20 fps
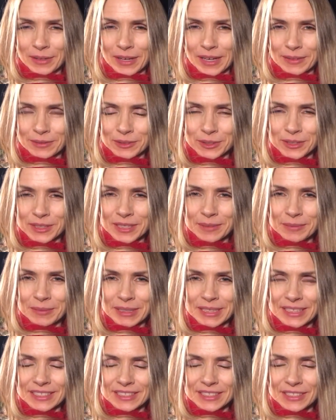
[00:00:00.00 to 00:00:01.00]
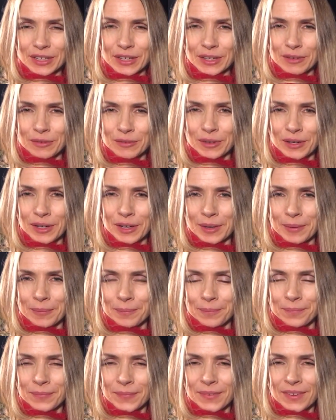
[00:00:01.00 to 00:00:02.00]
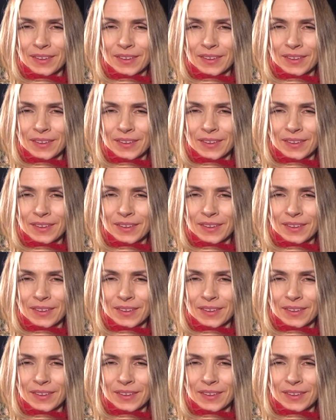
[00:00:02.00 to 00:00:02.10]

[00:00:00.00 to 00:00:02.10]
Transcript: five to ten minutes of um,